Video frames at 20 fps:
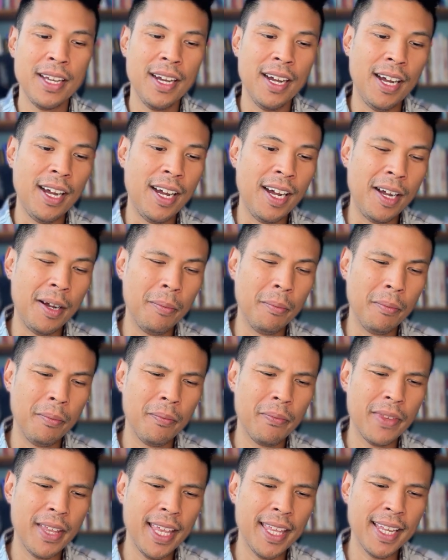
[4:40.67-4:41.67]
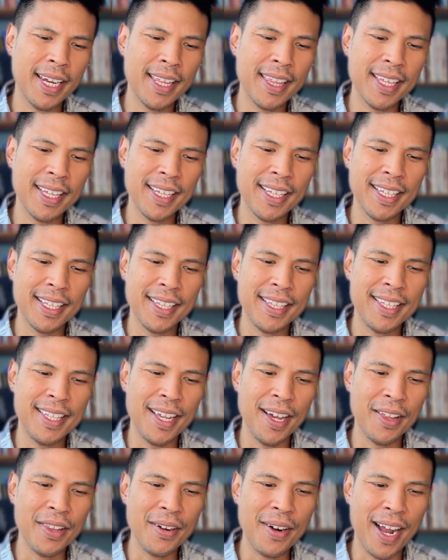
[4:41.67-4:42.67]
And then I think
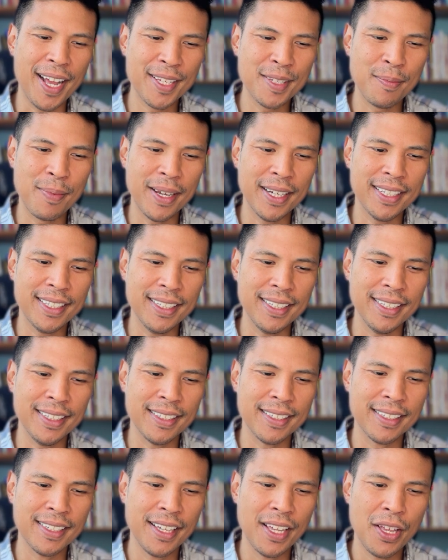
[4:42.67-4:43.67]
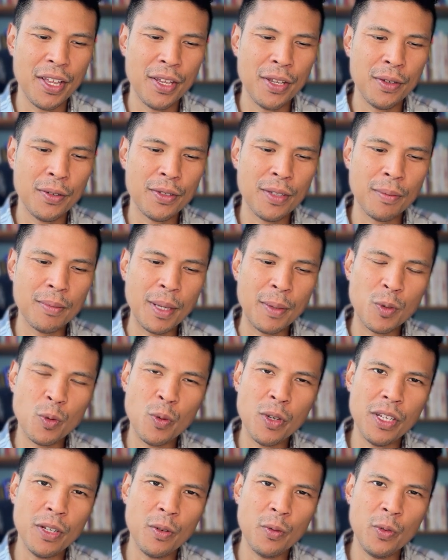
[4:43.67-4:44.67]
the other aspect is sometimes
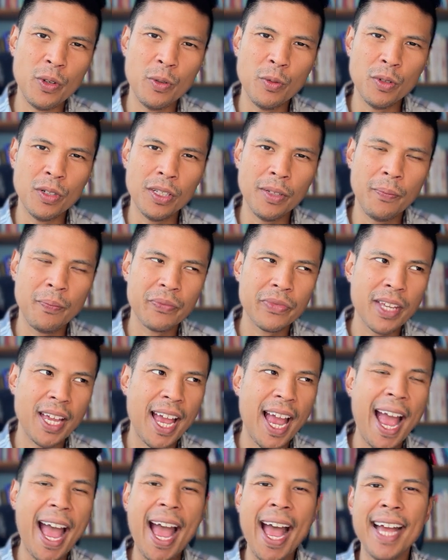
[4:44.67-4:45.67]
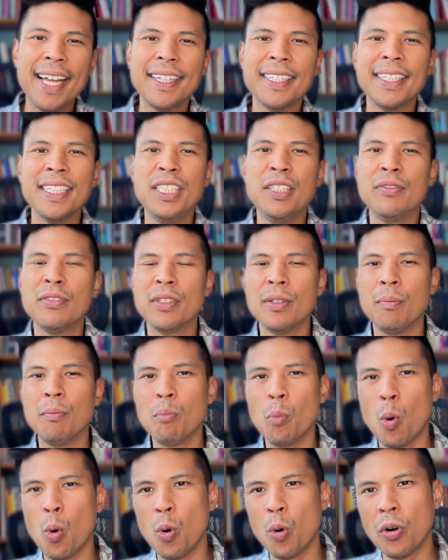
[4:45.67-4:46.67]
we will add even
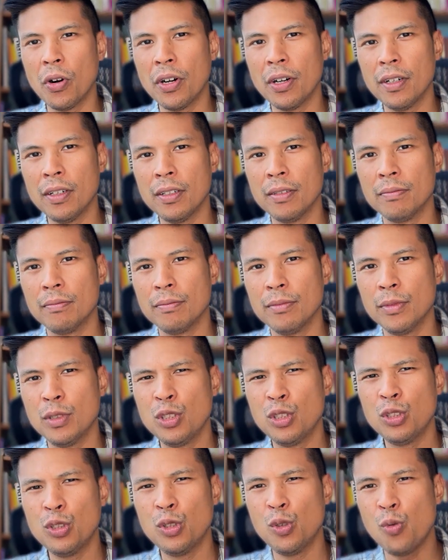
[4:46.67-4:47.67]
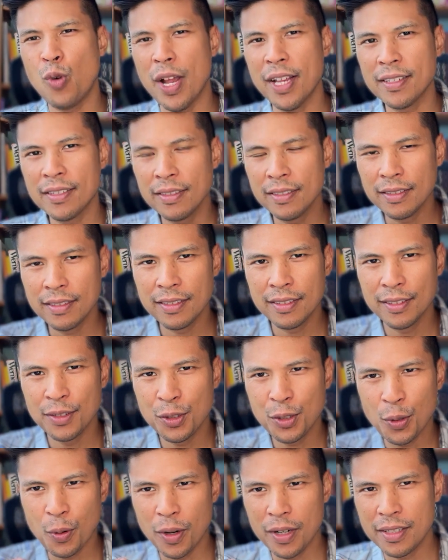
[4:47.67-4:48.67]
more stresses
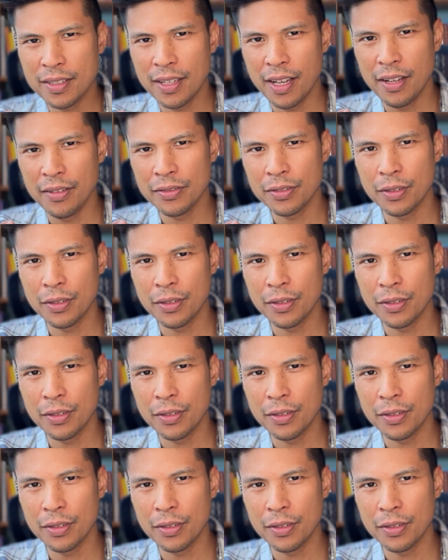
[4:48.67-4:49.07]
to ourselves.